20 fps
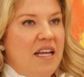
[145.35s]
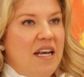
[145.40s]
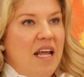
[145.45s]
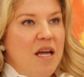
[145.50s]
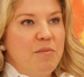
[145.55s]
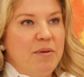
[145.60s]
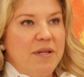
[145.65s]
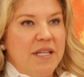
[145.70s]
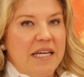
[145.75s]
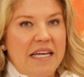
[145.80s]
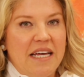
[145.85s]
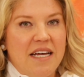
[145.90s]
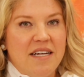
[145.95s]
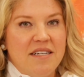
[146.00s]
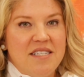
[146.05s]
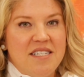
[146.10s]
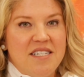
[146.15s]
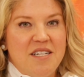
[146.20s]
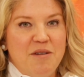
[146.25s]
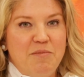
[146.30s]
enabling
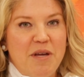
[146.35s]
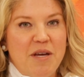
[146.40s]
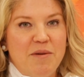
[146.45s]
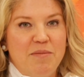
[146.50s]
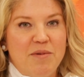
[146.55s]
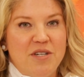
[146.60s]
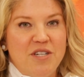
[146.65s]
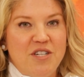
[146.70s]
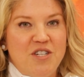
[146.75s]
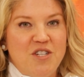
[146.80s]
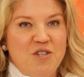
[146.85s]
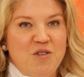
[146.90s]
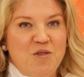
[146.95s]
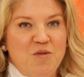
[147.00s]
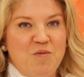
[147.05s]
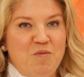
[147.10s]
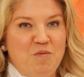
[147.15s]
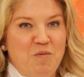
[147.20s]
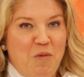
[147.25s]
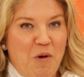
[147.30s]
us to be able to
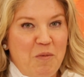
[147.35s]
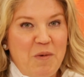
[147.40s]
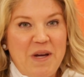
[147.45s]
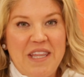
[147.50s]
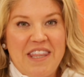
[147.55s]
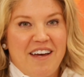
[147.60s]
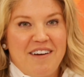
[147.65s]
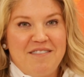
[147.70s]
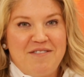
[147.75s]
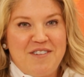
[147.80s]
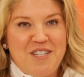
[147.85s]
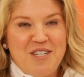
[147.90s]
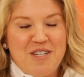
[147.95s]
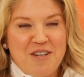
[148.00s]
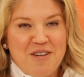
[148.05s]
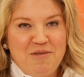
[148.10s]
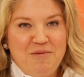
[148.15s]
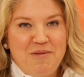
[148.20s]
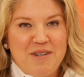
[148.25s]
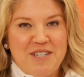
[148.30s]
do what we love to
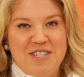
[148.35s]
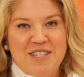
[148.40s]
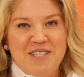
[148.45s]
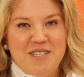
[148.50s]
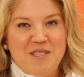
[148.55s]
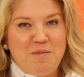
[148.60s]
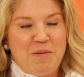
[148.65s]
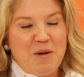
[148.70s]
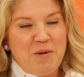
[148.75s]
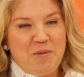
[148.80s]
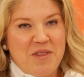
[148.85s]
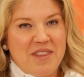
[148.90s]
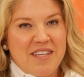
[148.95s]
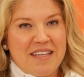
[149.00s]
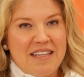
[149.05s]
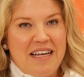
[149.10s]
do, which is be with the